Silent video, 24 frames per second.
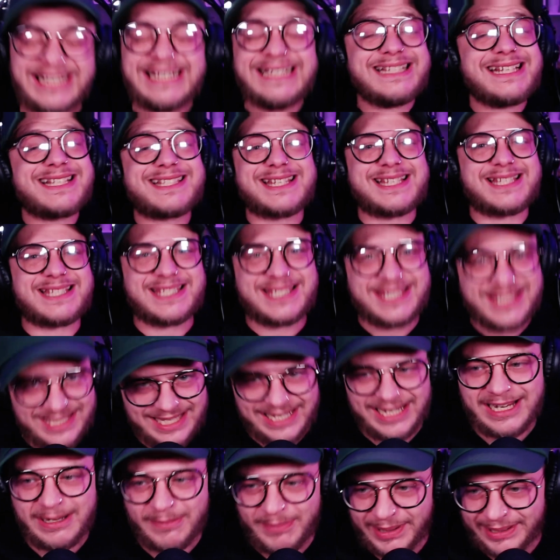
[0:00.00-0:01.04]
This is
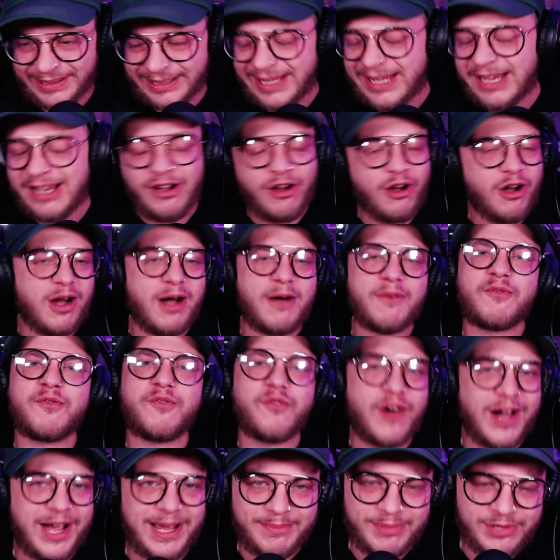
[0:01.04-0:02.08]
sick, man. Oh, I'm
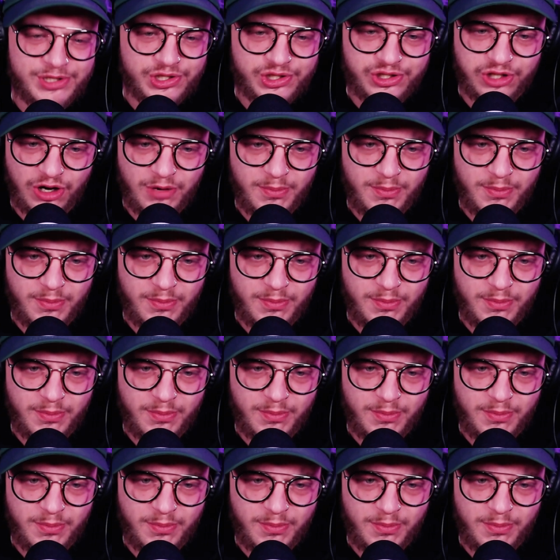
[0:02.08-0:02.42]
vibing so